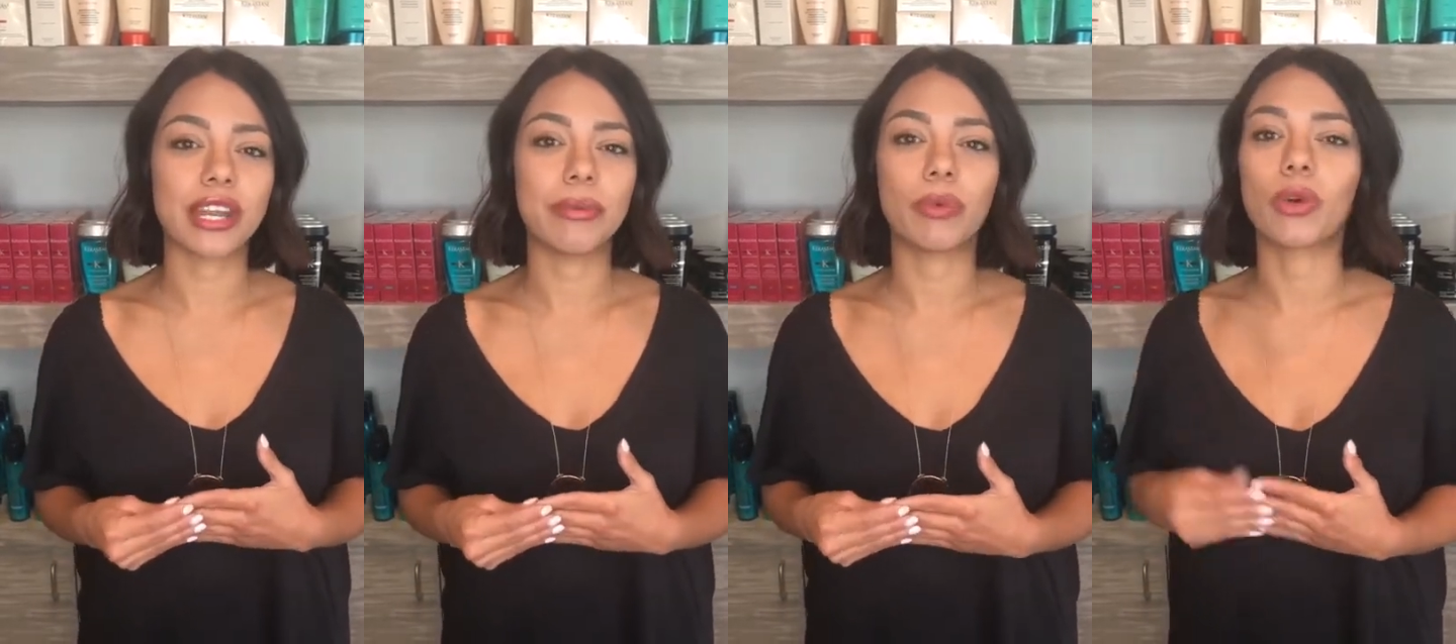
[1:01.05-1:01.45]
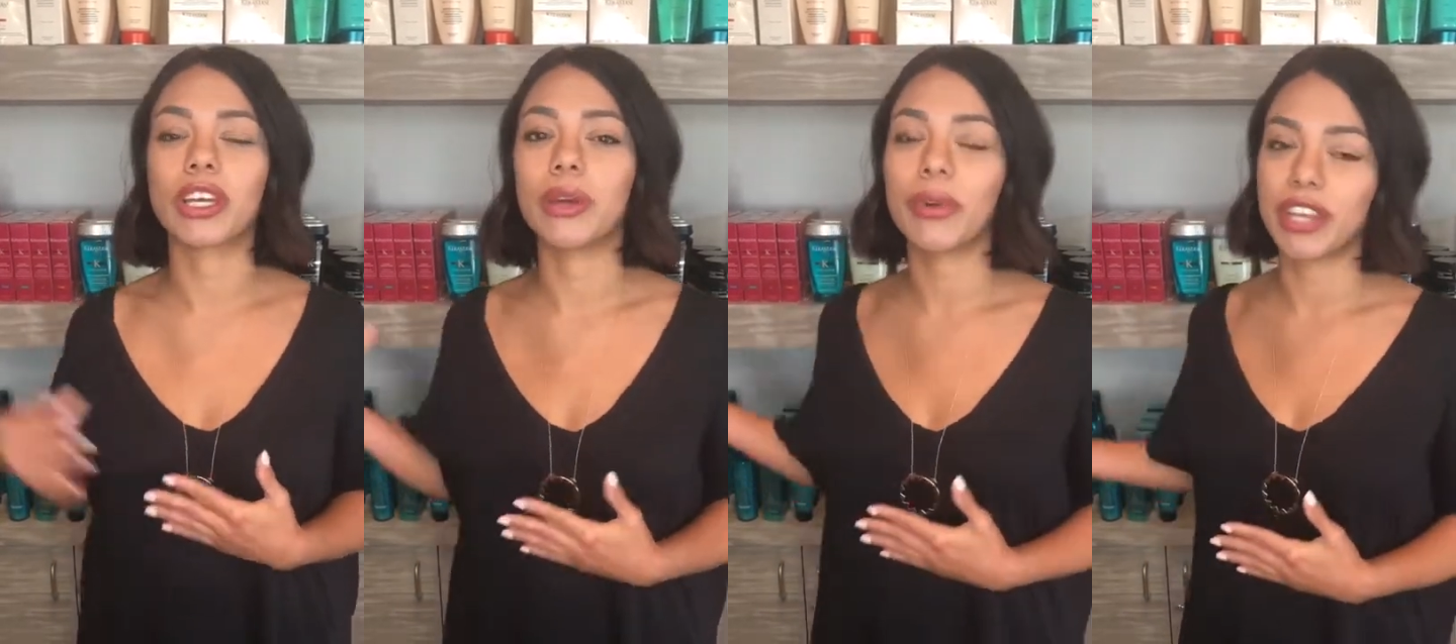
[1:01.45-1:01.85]
I've been
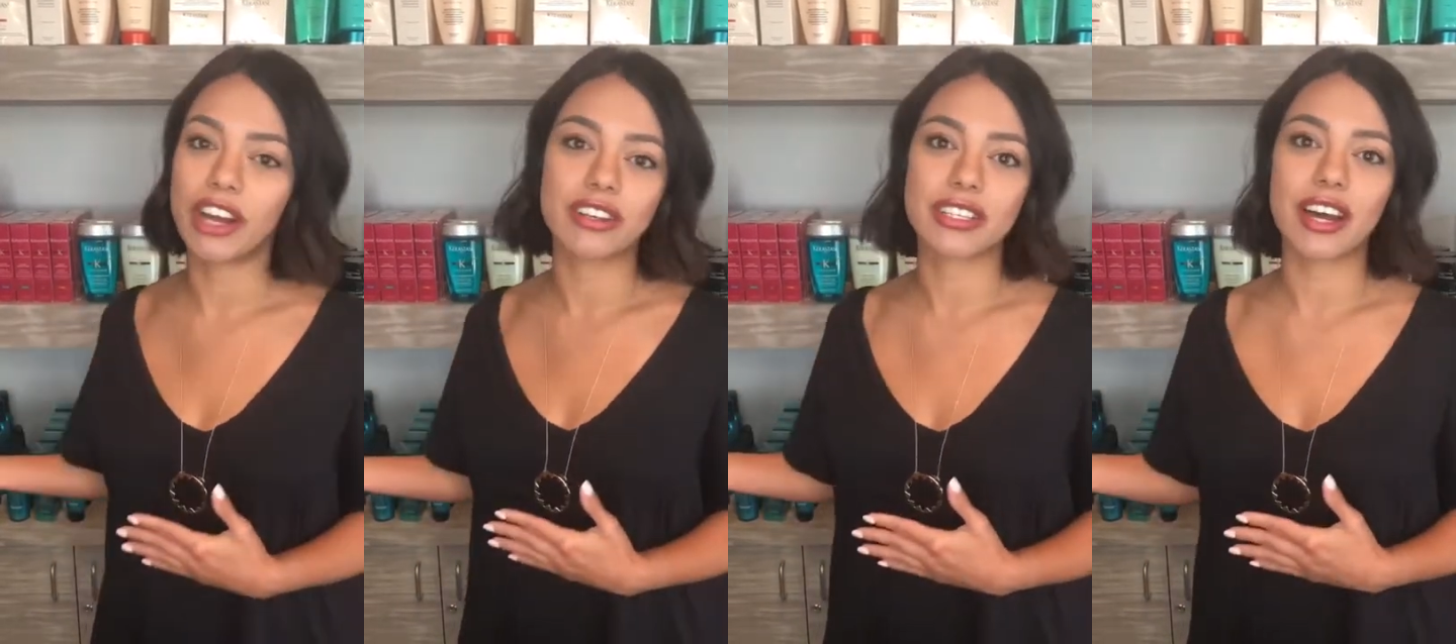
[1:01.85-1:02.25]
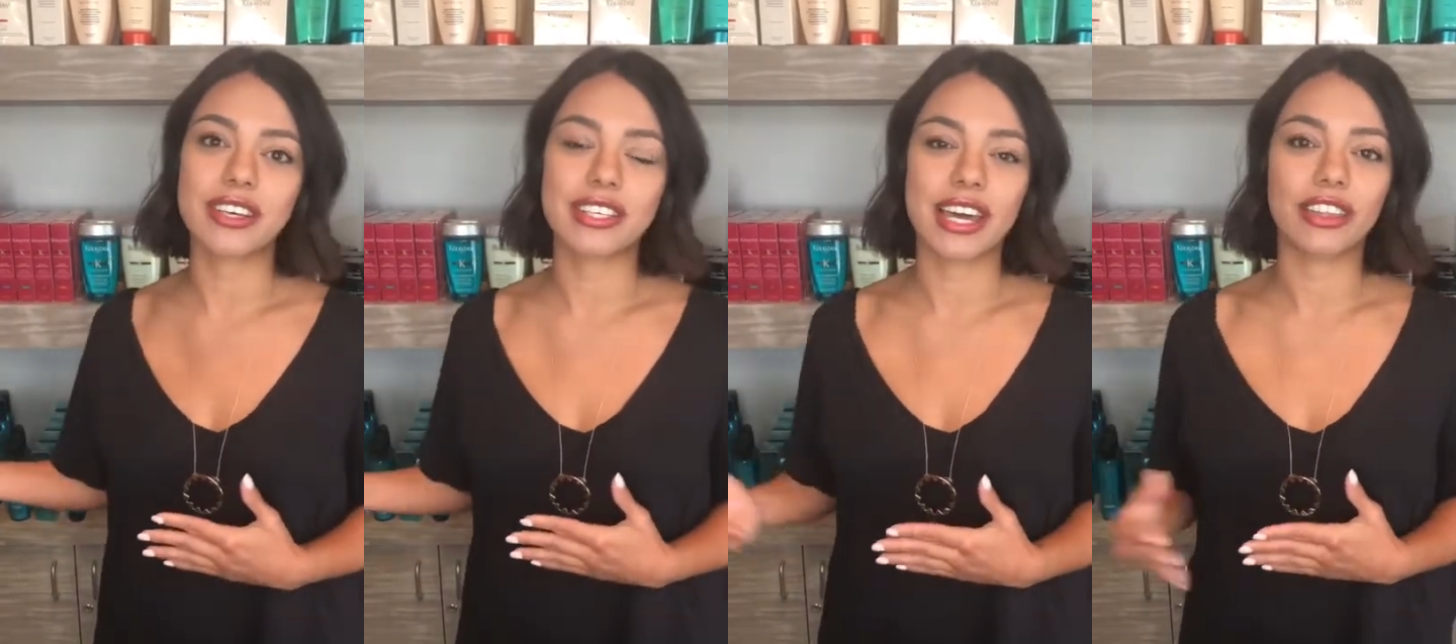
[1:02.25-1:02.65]
working with
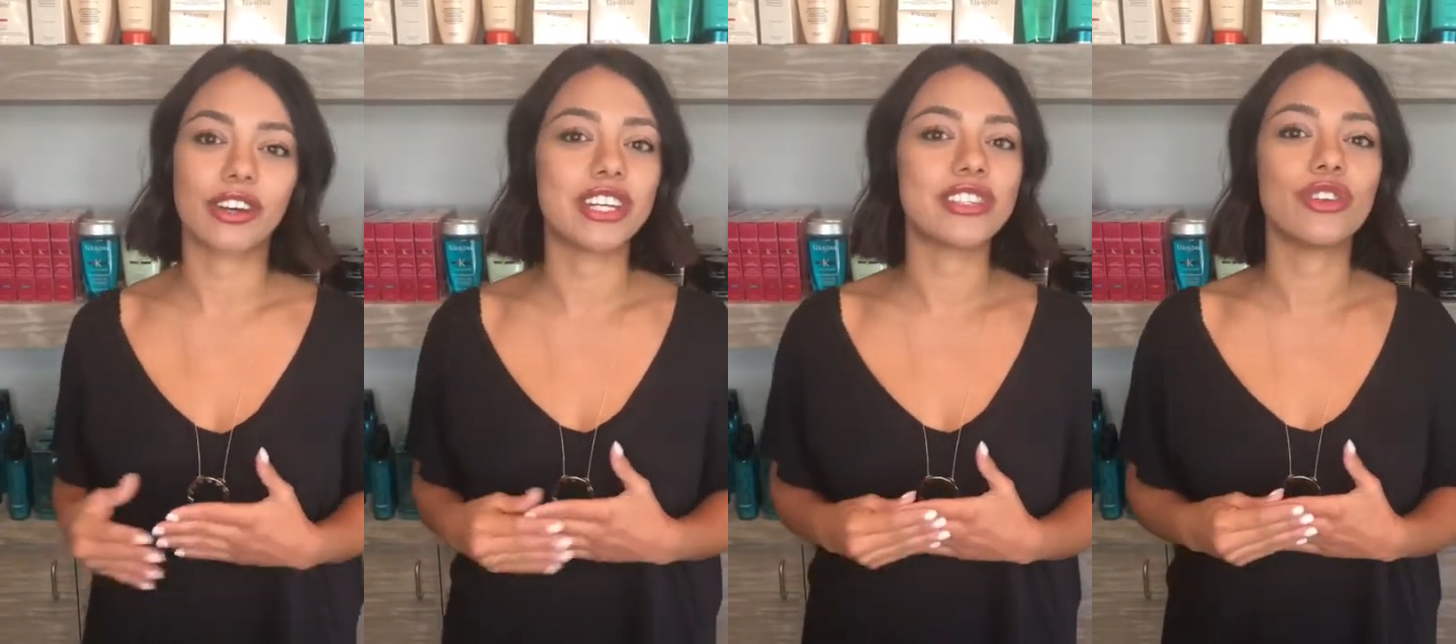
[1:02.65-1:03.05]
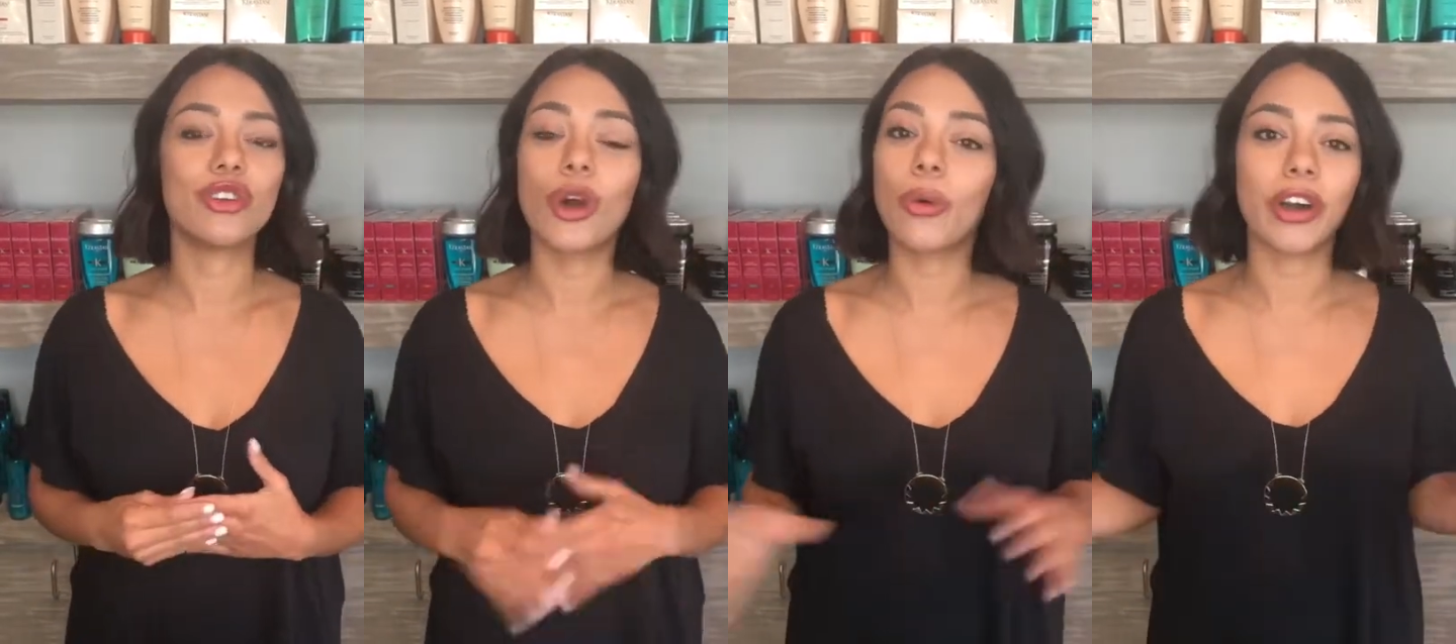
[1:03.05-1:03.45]
Kerastase that there is
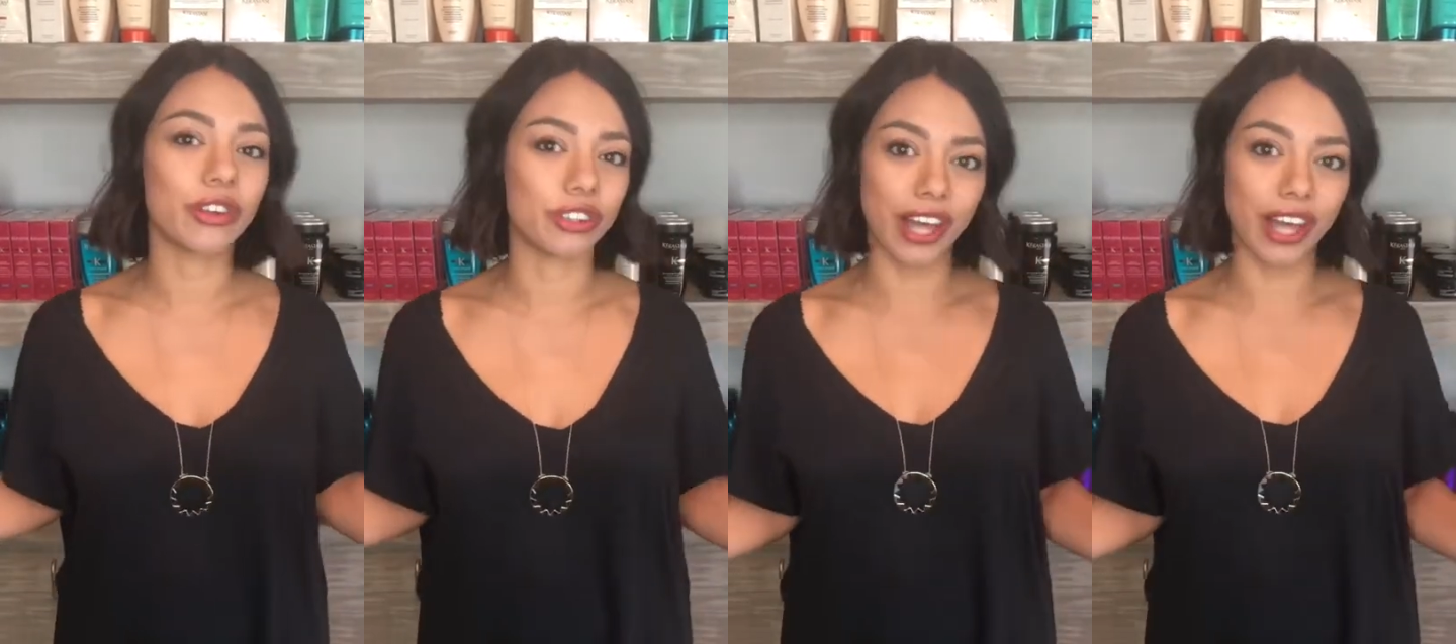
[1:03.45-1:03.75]
no other